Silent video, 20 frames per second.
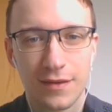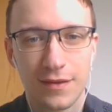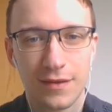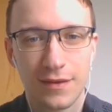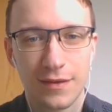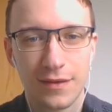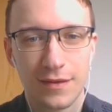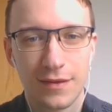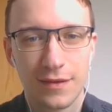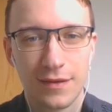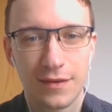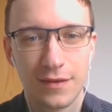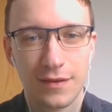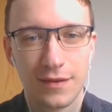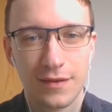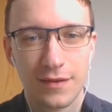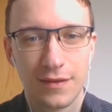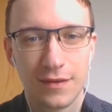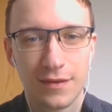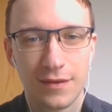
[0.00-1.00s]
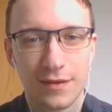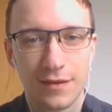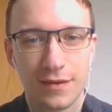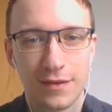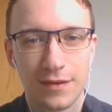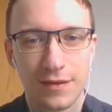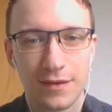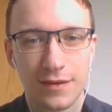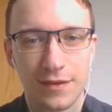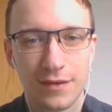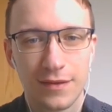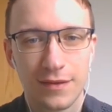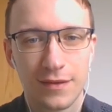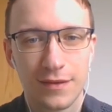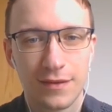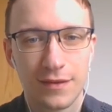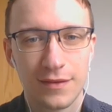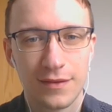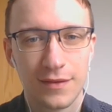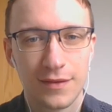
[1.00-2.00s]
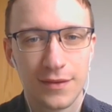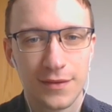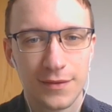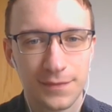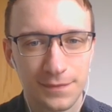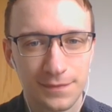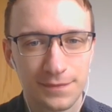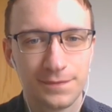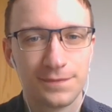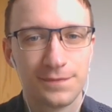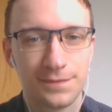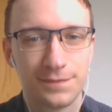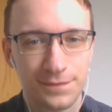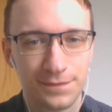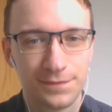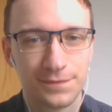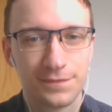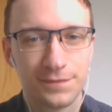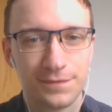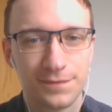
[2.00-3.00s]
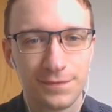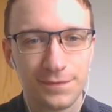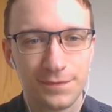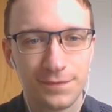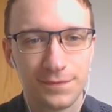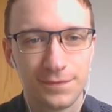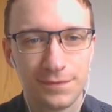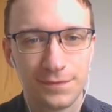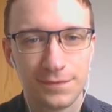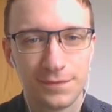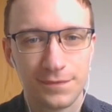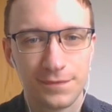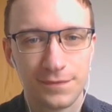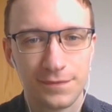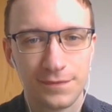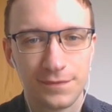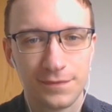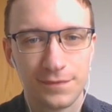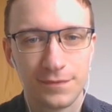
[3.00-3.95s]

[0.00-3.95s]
No words are spoken by the person on screen.